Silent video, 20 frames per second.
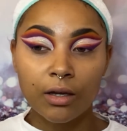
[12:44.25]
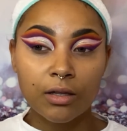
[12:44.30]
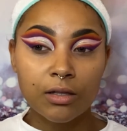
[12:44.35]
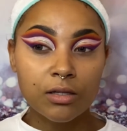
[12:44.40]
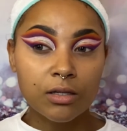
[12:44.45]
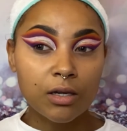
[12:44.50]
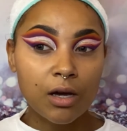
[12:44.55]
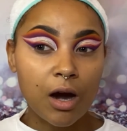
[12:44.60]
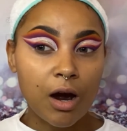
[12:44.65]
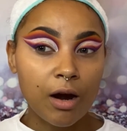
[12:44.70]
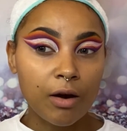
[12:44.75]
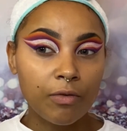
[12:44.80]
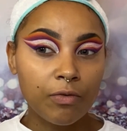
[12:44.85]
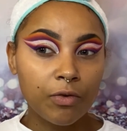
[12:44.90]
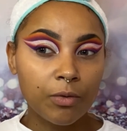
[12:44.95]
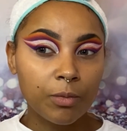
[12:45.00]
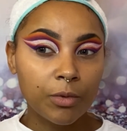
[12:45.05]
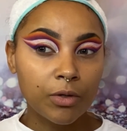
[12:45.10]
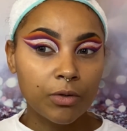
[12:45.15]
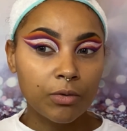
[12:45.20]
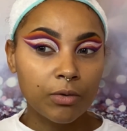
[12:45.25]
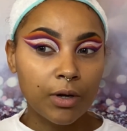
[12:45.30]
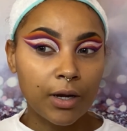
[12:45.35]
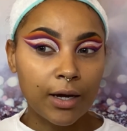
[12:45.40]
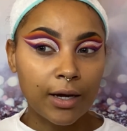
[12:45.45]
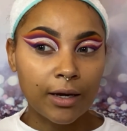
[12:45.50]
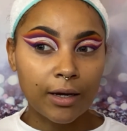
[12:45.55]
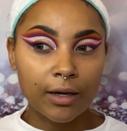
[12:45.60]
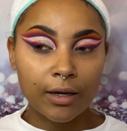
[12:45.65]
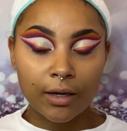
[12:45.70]
It's hard for me to
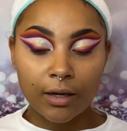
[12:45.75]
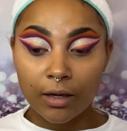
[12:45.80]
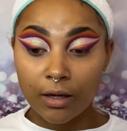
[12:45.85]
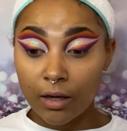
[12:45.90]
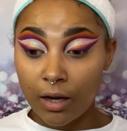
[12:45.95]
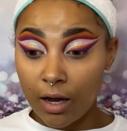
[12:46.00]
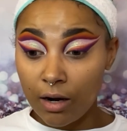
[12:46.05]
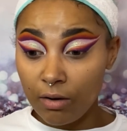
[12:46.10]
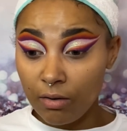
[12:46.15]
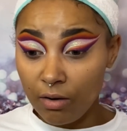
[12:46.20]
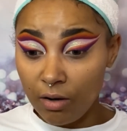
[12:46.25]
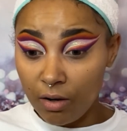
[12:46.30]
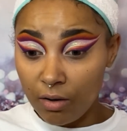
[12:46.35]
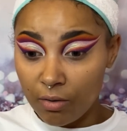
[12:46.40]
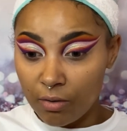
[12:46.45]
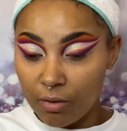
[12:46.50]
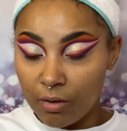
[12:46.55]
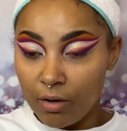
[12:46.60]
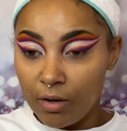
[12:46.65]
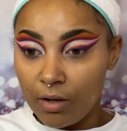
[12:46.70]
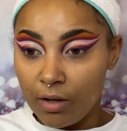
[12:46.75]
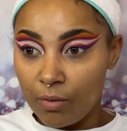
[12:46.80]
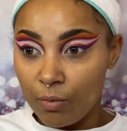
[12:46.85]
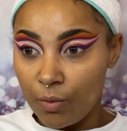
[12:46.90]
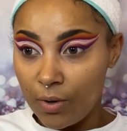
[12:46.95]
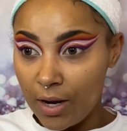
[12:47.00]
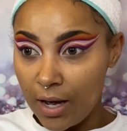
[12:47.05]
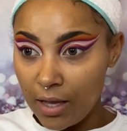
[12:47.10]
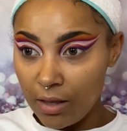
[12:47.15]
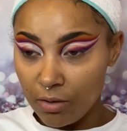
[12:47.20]
like, I don't know.
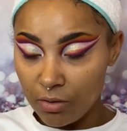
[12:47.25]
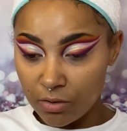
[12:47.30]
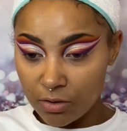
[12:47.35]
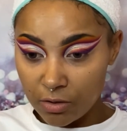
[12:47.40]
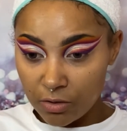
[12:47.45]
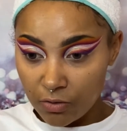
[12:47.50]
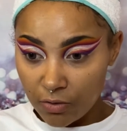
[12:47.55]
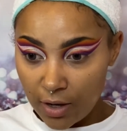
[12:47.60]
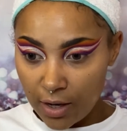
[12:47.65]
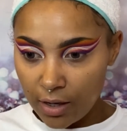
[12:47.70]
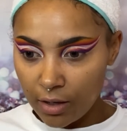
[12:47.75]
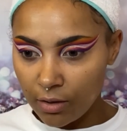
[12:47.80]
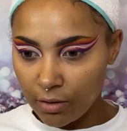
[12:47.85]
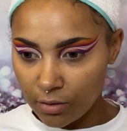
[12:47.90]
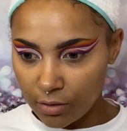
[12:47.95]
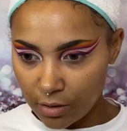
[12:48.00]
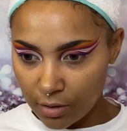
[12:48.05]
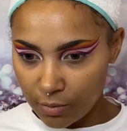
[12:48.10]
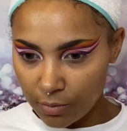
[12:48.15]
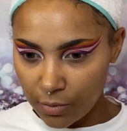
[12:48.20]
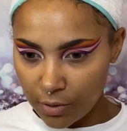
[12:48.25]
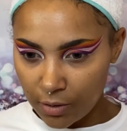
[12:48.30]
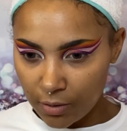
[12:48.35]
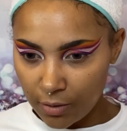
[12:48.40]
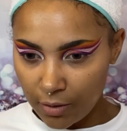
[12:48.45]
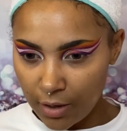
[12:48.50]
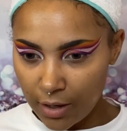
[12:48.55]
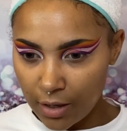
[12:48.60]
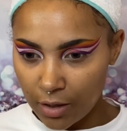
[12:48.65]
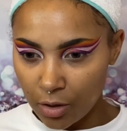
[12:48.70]
When I look straight into the
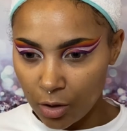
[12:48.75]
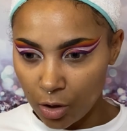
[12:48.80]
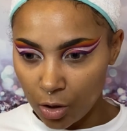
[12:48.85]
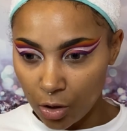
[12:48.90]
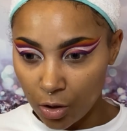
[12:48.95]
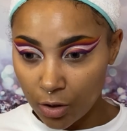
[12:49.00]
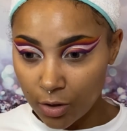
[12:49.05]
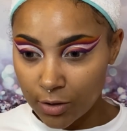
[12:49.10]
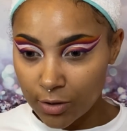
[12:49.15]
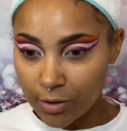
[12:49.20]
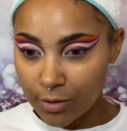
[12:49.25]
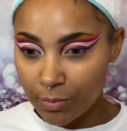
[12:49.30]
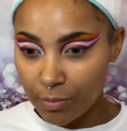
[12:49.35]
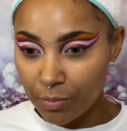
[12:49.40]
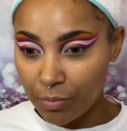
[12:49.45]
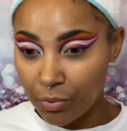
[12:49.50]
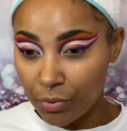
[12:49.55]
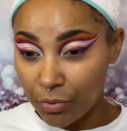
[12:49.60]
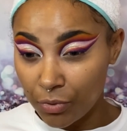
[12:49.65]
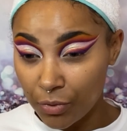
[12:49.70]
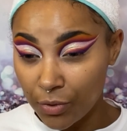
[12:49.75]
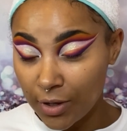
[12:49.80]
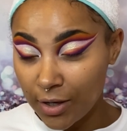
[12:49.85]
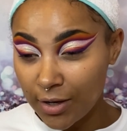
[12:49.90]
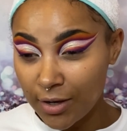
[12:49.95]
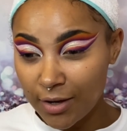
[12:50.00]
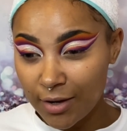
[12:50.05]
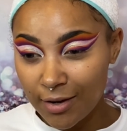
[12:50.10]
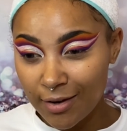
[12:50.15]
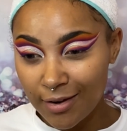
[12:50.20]
mirror, it looks
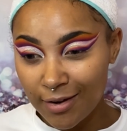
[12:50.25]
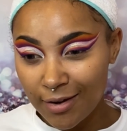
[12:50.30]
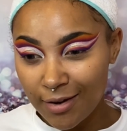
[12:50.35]
pretty